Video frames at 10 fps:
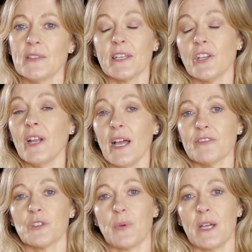They don't
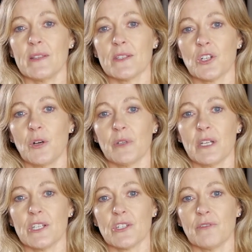have to pay this
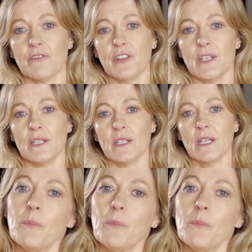accommodation fee.